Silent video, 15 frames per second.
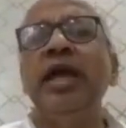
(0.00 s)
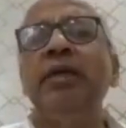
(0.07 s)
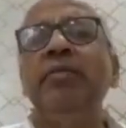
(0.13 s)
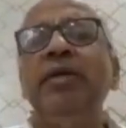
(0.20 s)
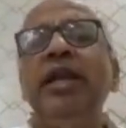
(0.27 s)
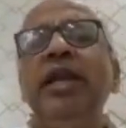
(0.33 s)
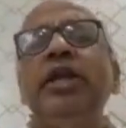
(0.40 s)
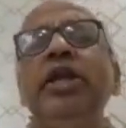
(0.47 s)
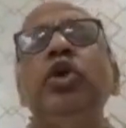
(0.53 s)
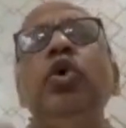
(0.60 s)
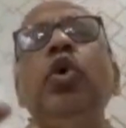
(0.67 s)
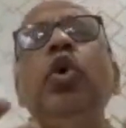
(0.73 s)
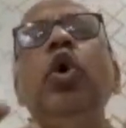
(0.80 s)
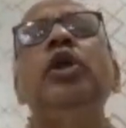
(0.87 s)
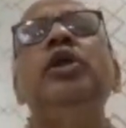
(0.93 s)
ability to
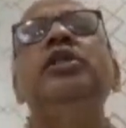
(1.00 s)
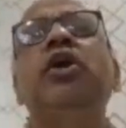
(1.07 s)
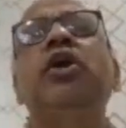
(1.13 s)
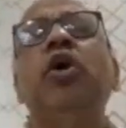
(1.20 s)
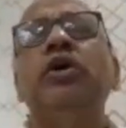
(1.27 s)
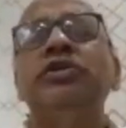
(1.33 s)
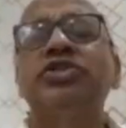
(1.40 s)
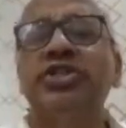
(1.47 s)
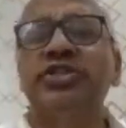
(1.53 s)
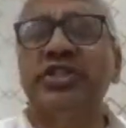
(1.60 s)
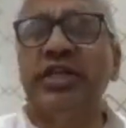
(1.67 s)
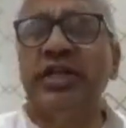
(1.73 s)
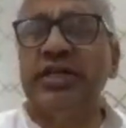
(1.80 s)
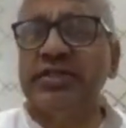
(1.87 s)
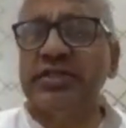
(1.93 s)
hold the
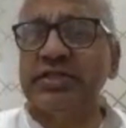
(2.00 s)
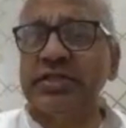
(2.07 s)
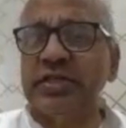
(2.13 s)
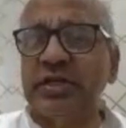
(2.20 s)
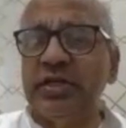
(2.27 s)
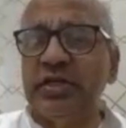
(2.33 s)
consciousness.